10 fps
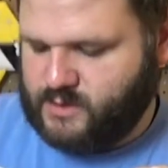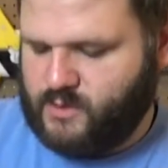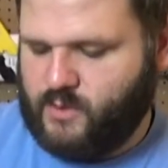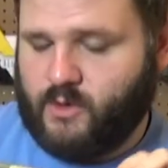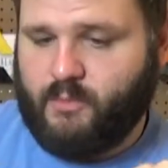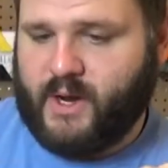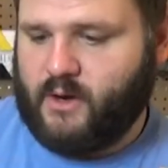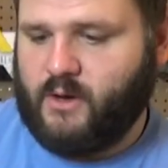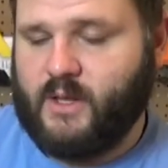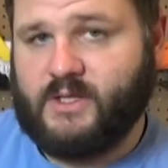your
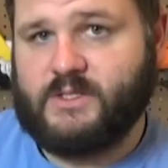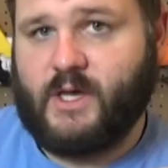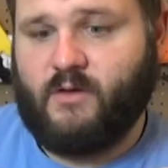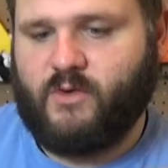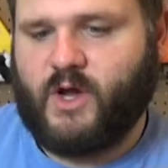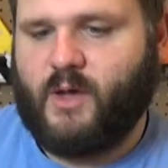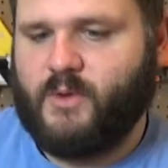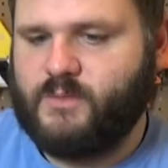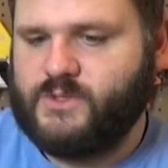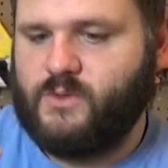barrel inside of your
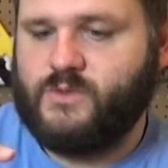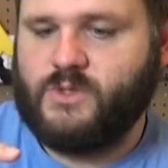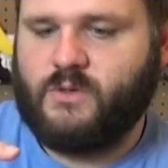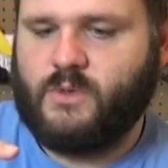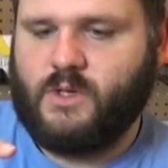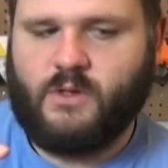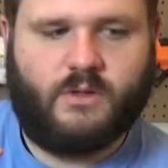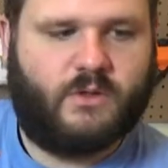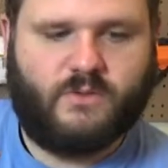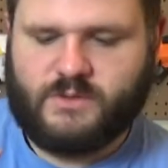hop-up, so you don't want to
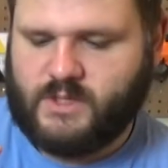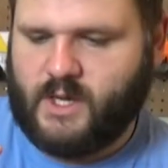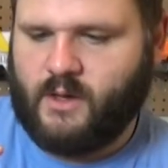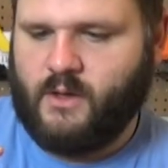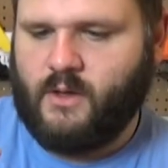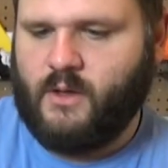lose that.